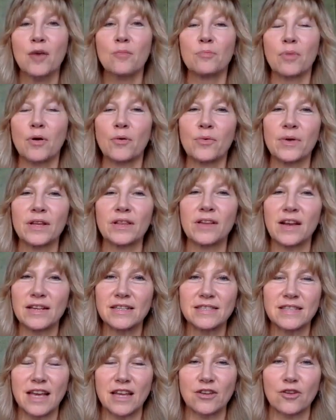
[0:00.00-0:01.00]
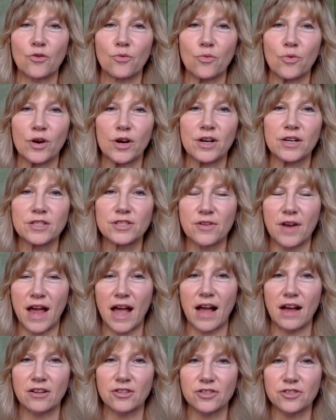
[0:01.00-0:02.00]
But realize that your words, your
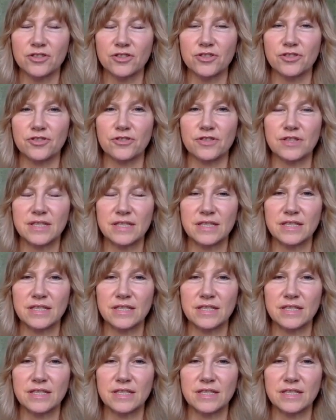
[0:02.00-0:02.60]
actions, your